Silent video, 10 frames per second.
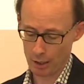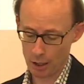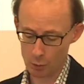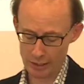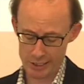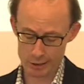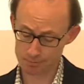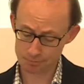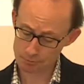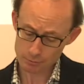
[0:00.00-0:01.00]

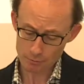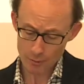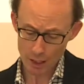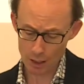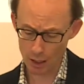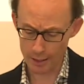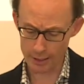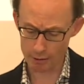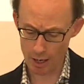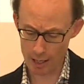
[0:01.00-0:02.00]
coalition
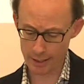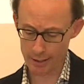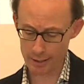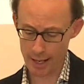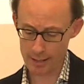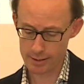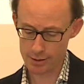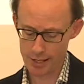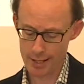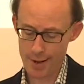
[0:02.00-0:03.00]
in Iraq and
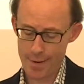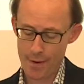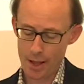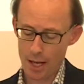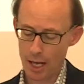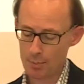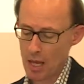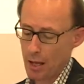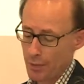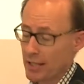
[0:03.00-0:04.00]
Syria.
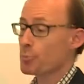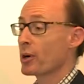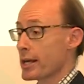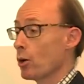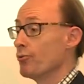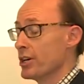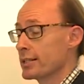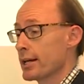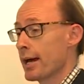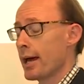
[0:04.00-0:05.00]
That's pretty
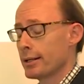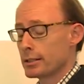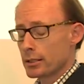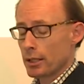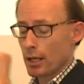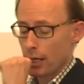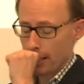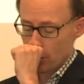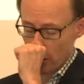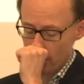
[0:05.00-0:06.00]
obvious. And
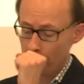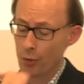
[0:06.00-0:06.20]
in terms of